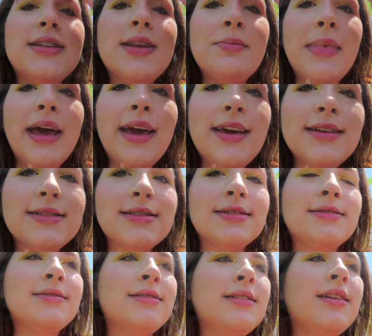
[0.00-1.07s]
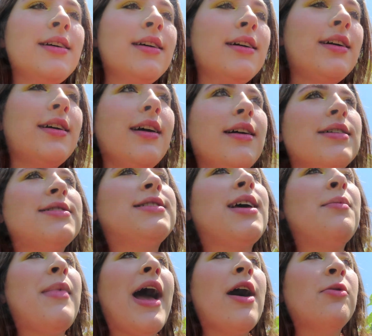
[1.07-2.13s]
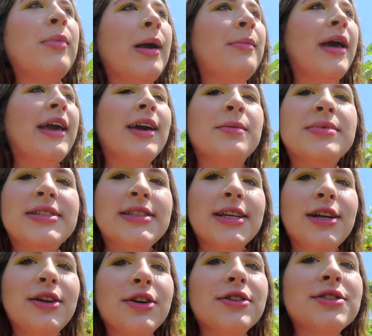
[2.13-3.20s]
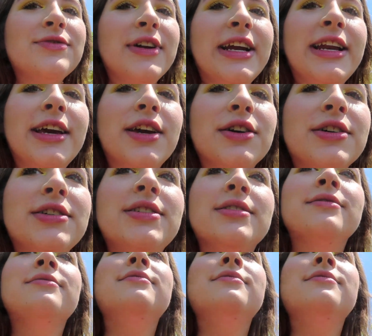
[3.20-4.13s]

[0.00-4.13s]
in the maze. Somehow my makeup still looks really good.